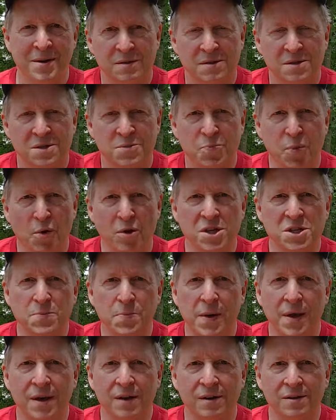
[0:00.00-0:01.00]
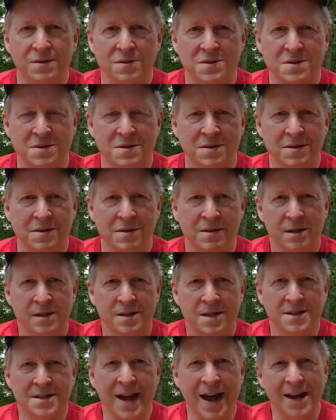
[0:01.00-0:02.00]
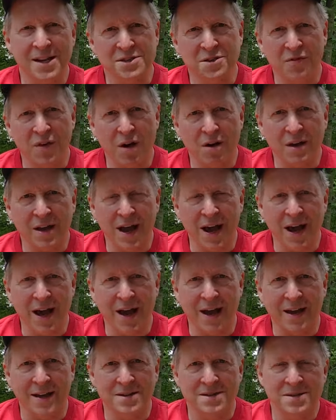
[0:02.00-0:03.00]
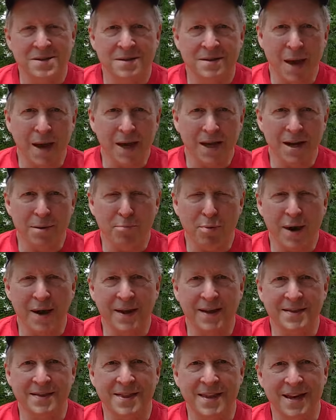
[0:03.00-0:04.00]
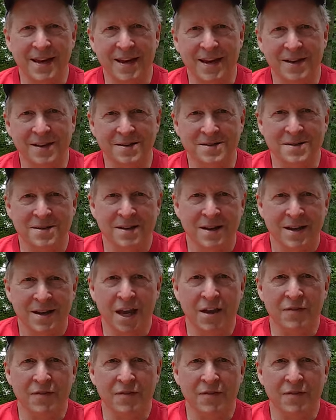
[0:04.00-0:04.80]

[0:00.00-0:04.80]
sports builds, designs of all kinds, making and breaking things. I